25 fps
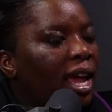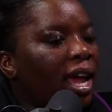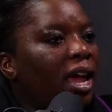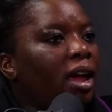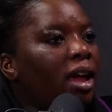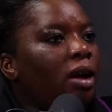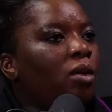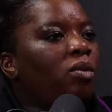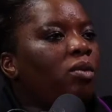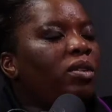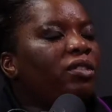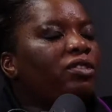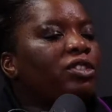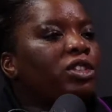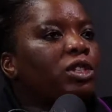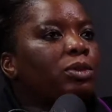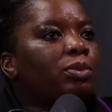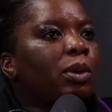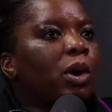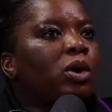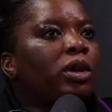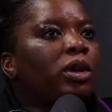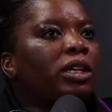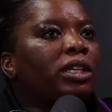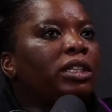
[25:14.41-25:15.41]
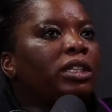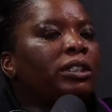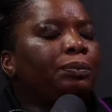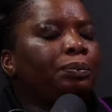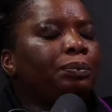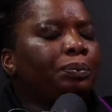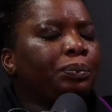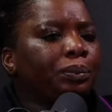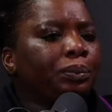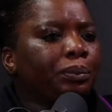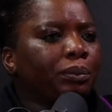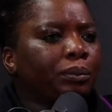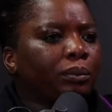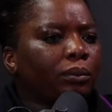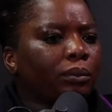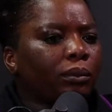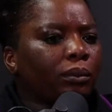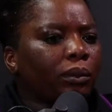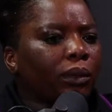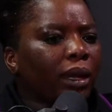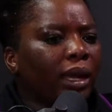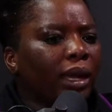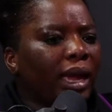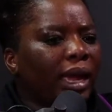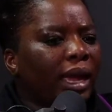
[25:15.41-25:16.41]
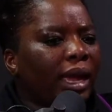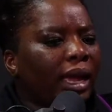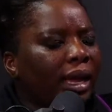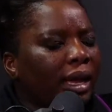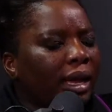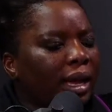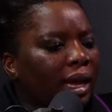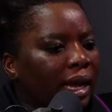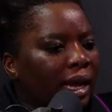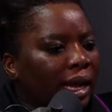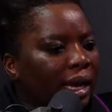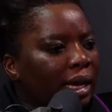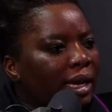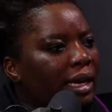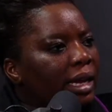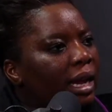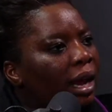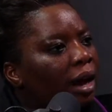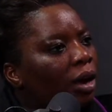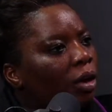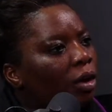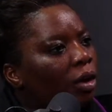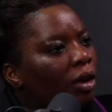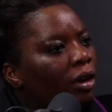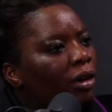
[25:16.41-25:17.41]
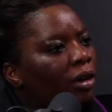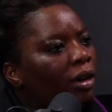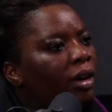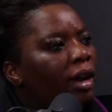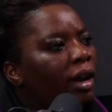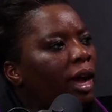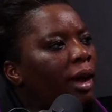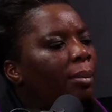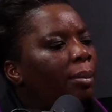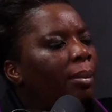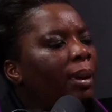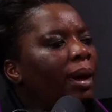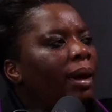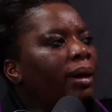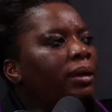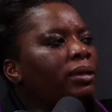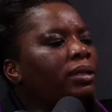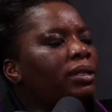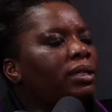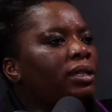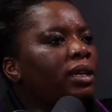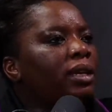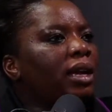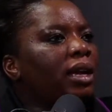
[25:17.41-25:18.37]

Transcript: We've spoken earlier on about